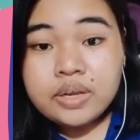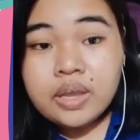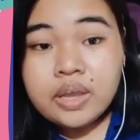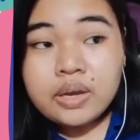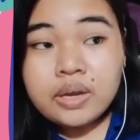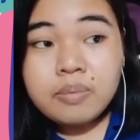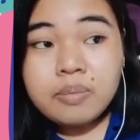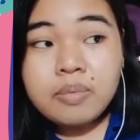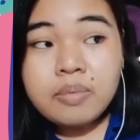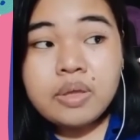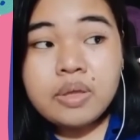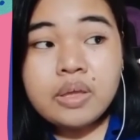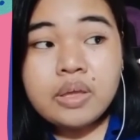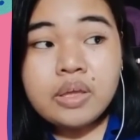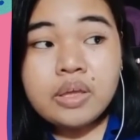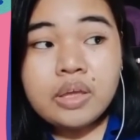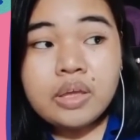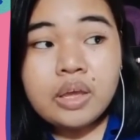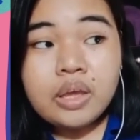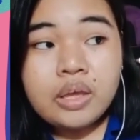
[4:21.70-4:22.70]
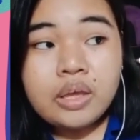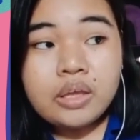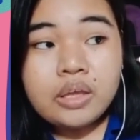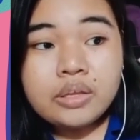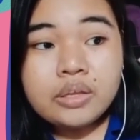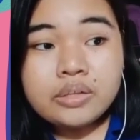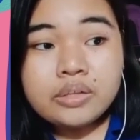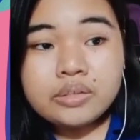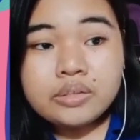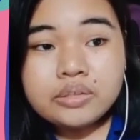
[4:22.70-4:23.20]
and anime
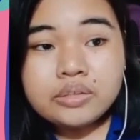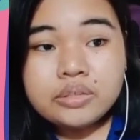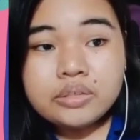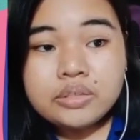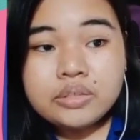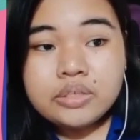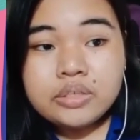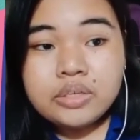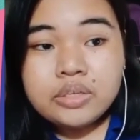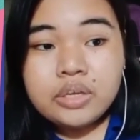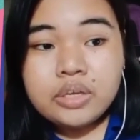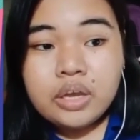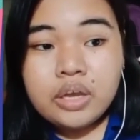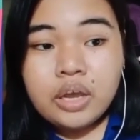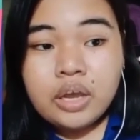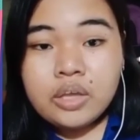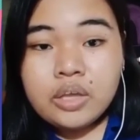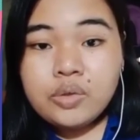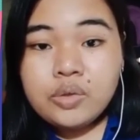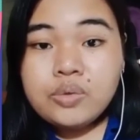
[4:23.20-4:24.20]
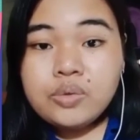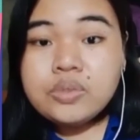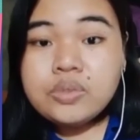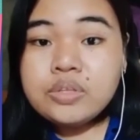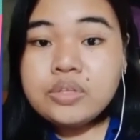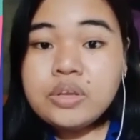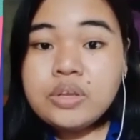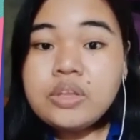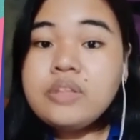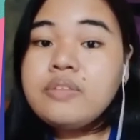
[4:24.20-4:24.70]
and I
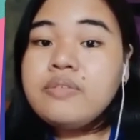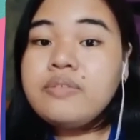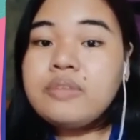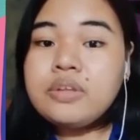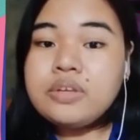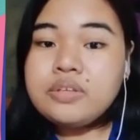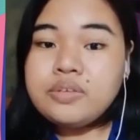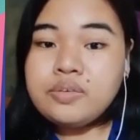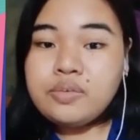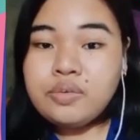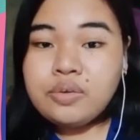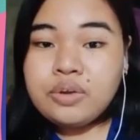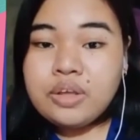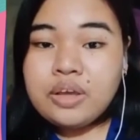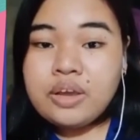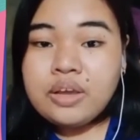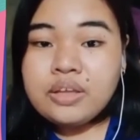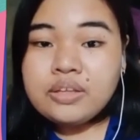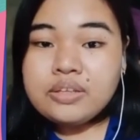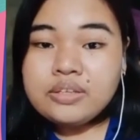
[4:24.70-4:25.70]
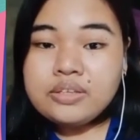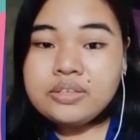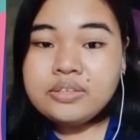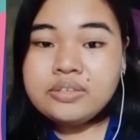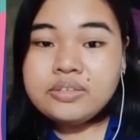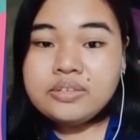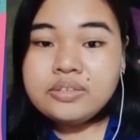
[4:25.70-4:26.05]
use Netflix for that.